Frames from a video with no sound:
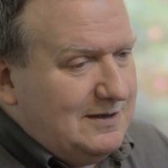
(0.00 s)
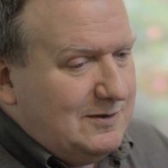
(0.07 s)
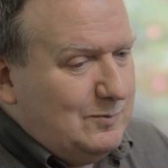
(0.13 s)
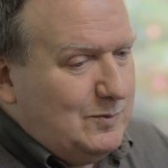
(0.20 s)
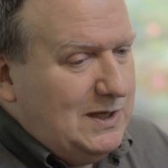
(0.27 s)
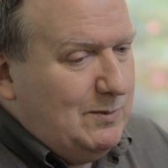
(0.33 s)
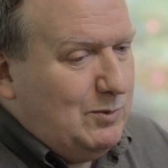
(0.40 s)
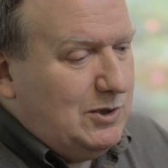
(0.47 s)

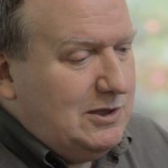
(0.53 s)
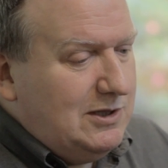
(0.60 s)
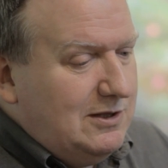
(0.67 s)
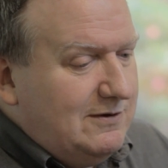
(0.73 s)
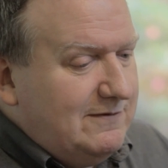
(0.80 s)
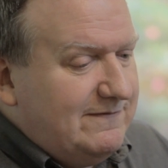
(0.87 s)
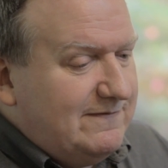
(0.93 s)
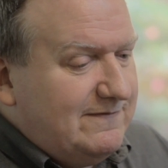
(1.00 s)
People
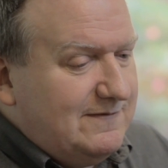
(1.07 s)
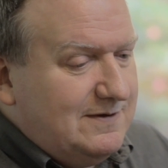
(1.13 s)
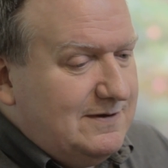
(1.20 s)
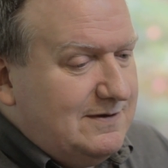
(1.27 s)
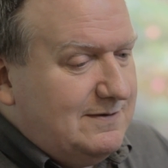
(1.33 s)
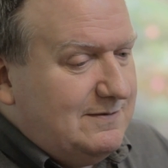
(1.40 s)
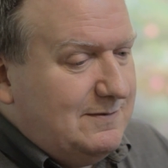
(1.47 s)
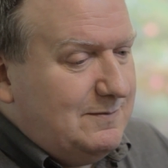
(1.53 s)
of
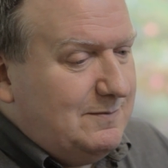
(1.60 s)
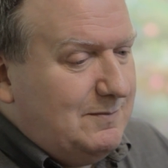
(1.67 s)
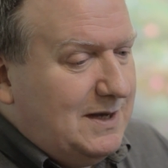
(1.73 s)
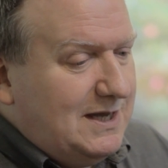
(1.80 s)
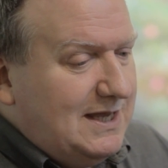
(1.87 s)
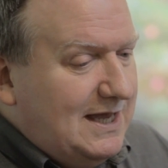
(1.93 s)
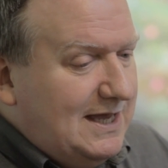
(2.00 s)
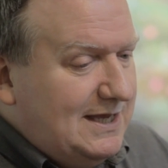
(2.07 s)

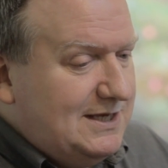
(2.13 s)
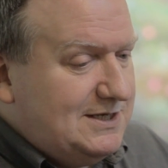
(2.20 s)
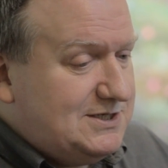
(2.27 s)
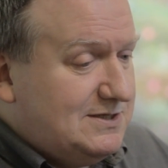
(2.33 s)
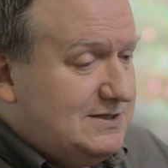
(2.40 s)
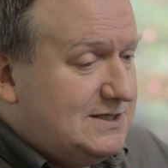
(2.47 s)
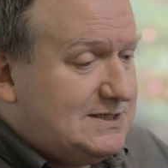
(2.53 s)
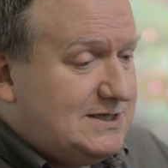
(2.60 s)
my age
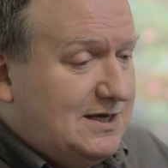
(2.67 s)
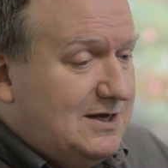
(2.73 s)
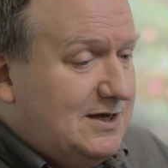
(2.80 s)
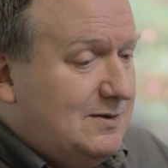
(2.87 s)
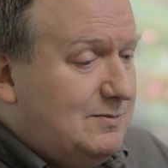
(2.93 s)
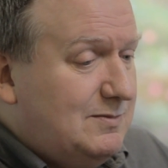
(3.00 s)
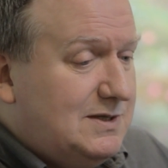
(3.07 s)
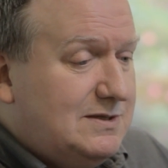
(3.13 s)
at the
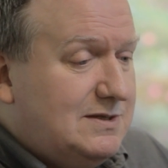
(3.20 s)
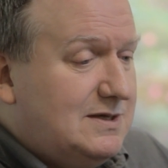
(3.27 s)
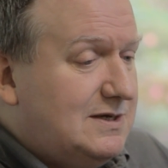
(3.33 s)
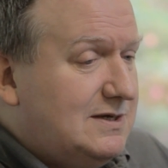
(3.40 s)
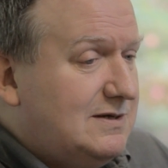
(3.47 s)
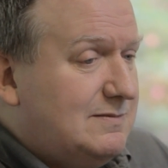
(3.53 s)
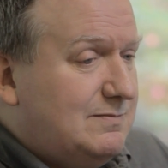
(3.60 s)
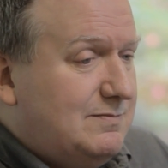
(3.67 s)
time, in
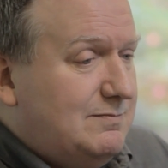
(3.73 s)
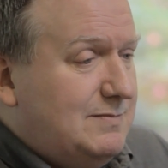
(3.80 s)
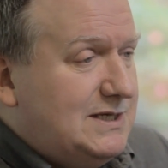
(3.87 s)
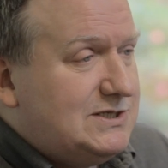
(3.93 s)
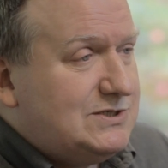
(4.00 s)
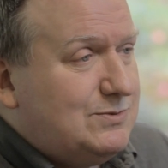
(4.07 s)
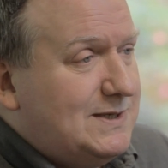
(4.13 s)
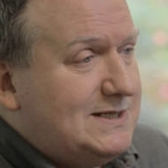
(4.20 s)
their
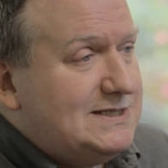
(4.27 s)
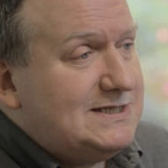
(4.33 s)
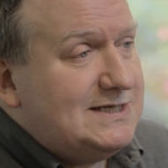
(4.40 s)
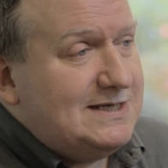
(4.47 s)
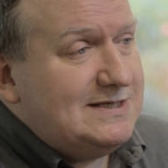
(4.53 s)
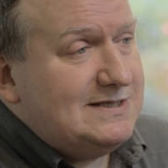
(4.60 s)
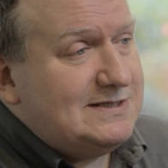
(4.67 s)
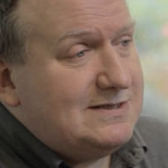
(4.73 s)

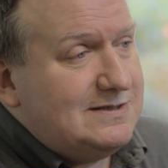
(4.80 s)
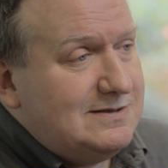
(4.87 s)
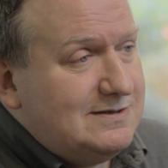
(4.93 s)
mid-20s,